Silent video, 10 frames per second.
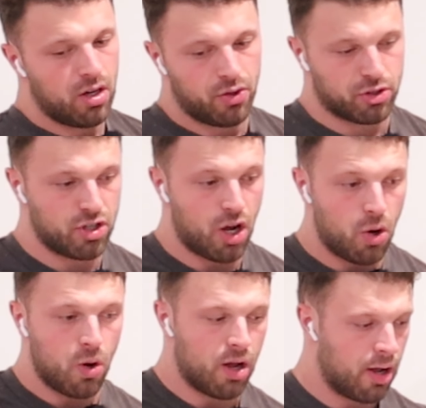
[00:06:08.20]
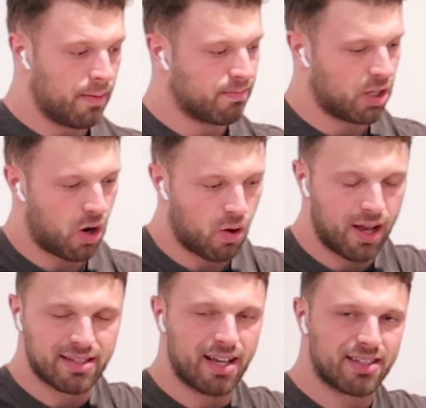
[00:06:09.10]
There's no,
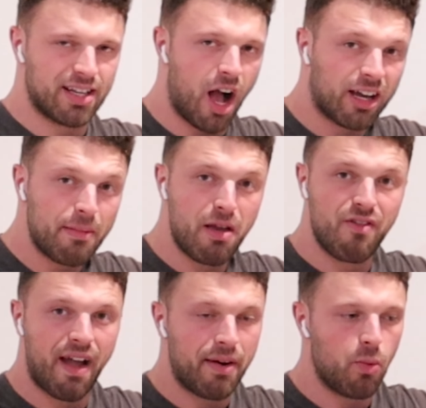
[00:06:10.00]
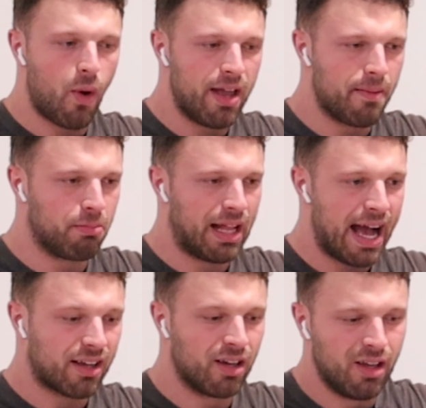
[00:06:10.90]
it's not gonna be very white and
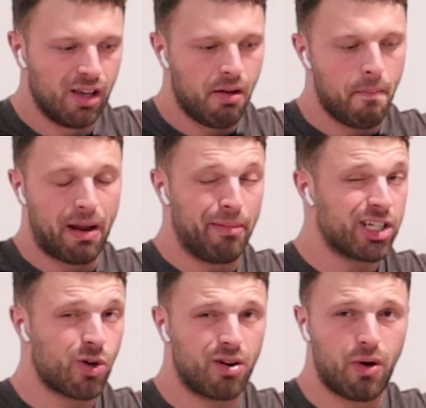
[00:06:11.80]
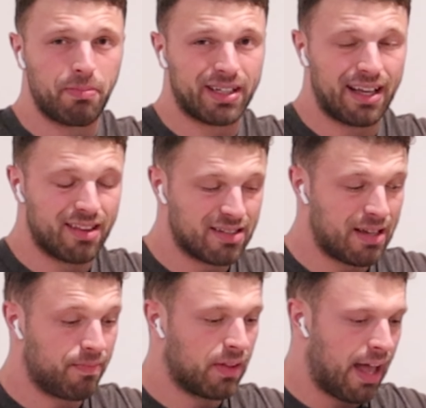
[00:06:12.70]
black, but I'm gonna try to replicate this
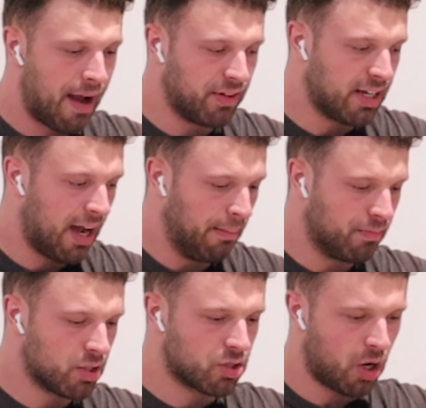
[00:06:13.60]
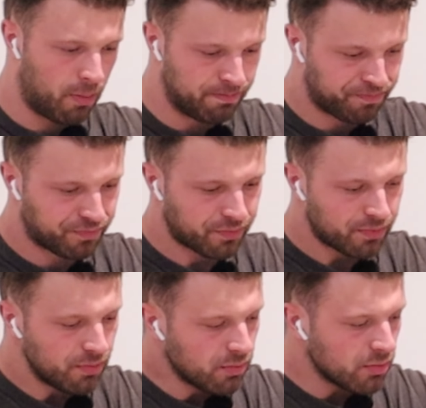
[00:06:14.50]
every time. So,
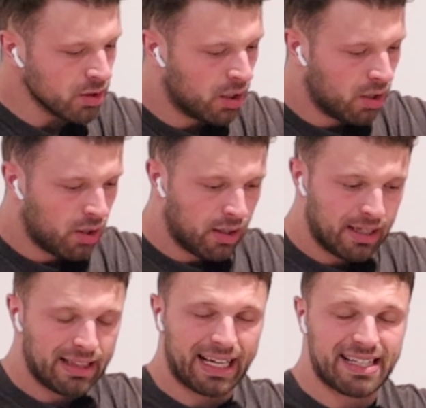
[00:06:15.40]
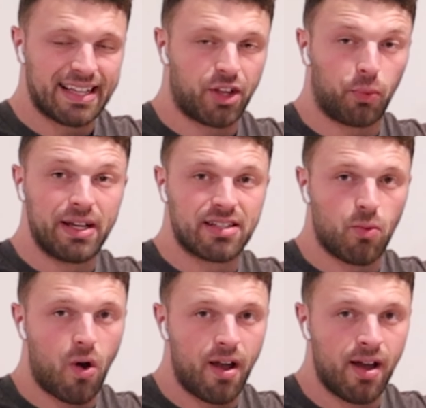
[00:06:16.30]
like I said, the reason
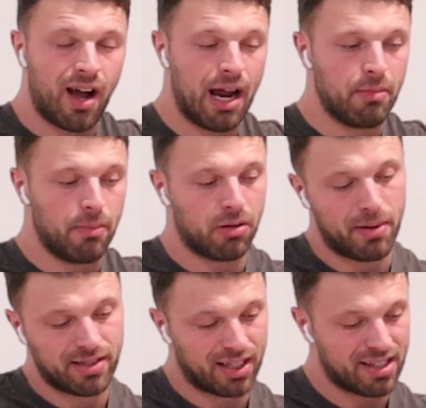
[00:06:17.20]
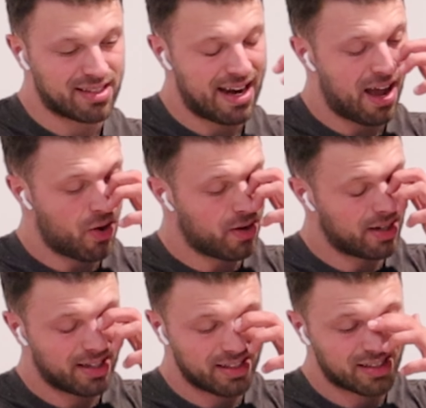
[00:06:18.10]
why I'm implementing this now
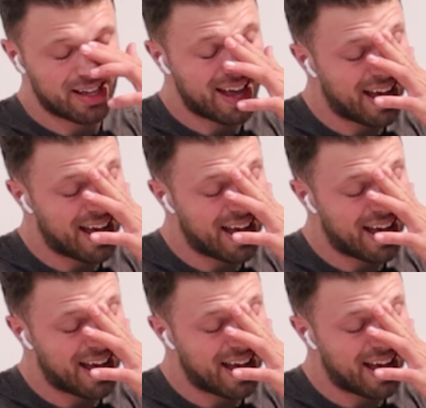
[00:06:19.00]
is,